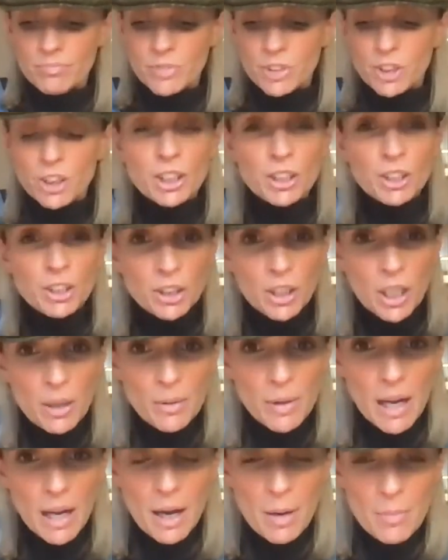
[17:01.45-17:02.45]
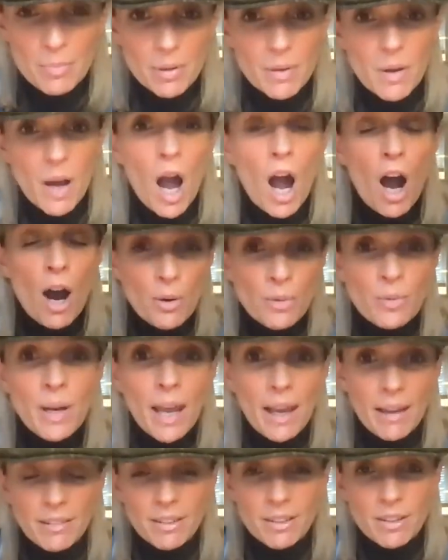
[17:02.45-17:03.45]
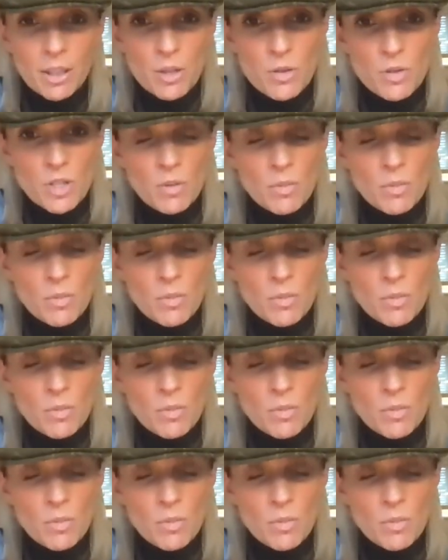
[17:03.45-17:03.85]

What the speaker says: She showed up owning who she